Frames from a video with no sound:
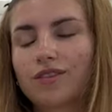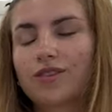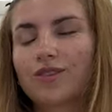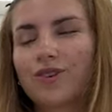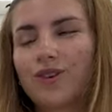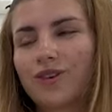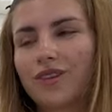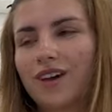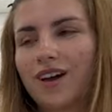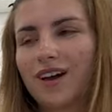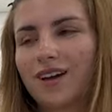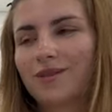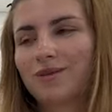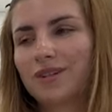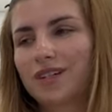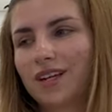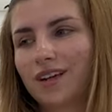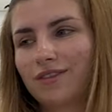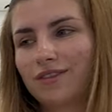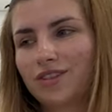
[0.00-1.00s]
thought that I
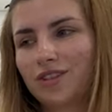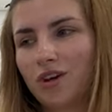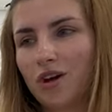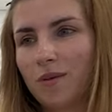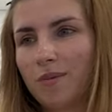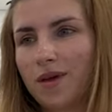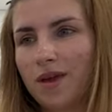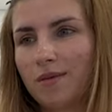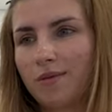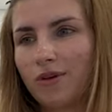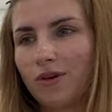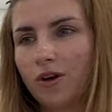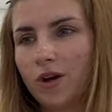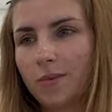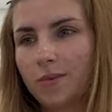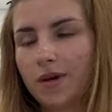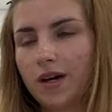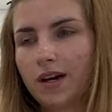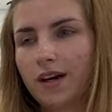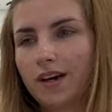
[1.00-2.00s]
would have shot a bit more,
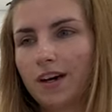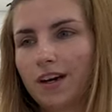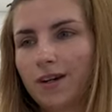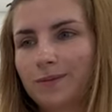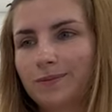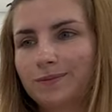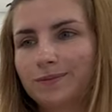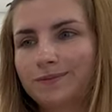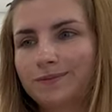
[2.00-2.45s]
but um,